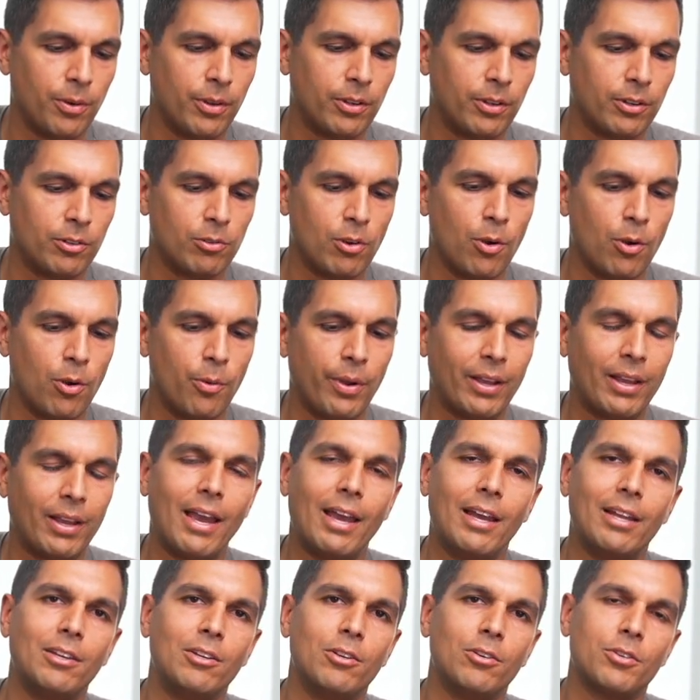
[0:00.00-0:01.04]
growing,
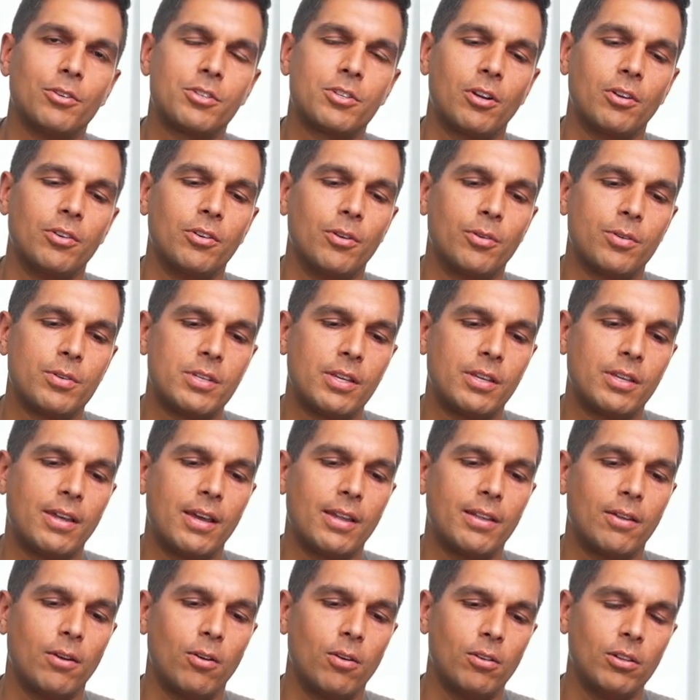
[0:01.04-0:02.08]
and you'll start noticing that
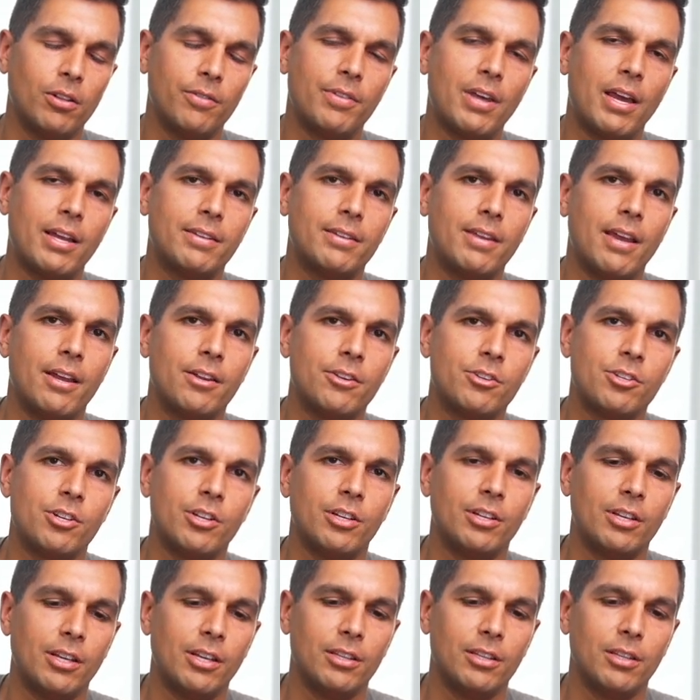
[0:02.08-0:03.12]
all of that tension
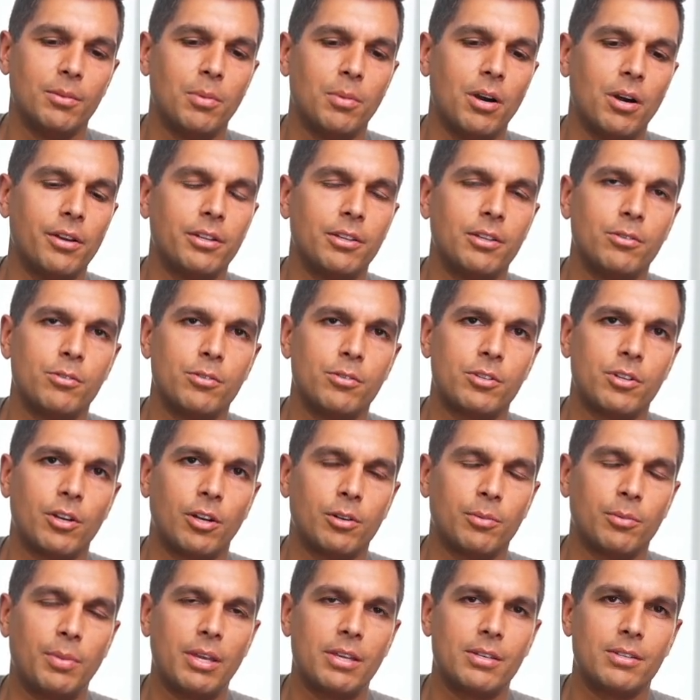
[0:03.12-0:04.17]
in the body, you start
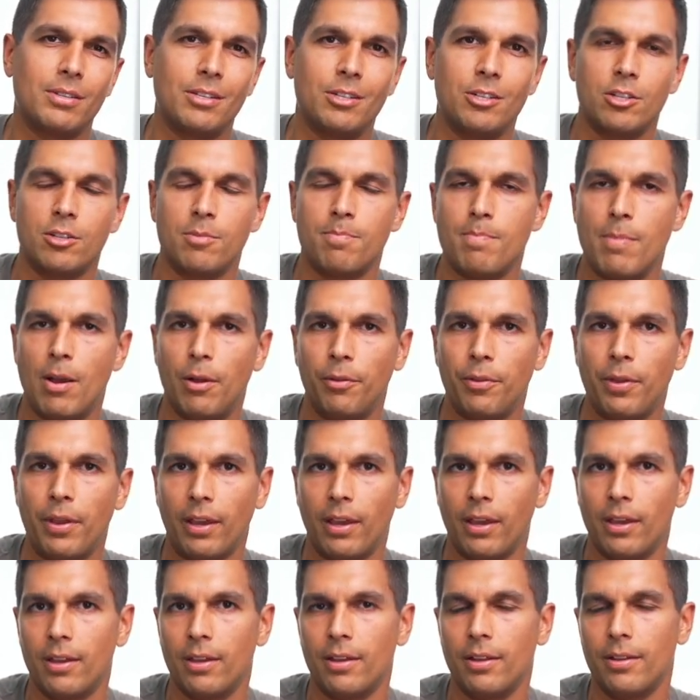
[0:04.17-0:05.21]
basically just melting
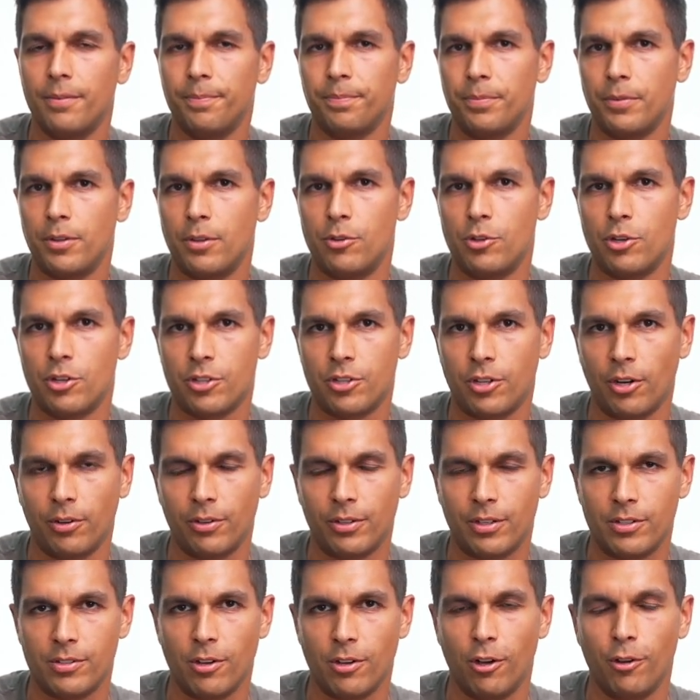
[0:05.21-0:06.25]
it. You just start
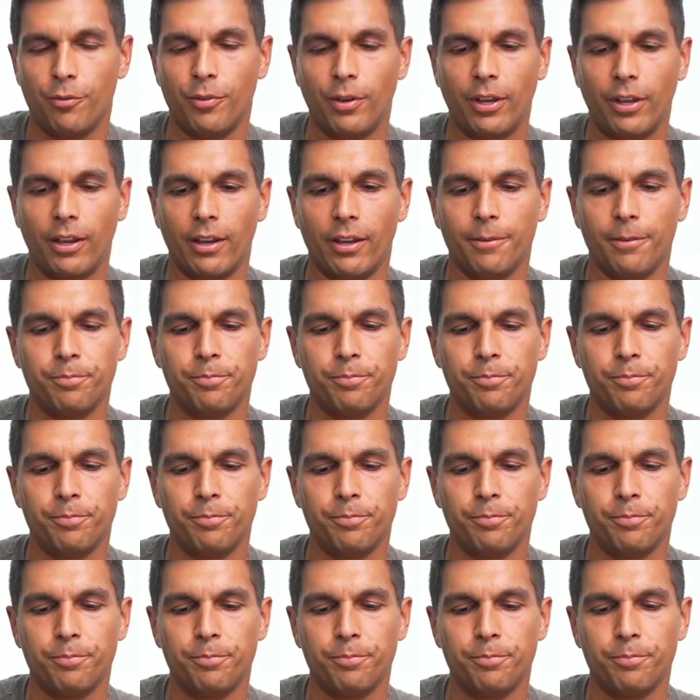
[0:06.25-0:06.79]
dissolving it.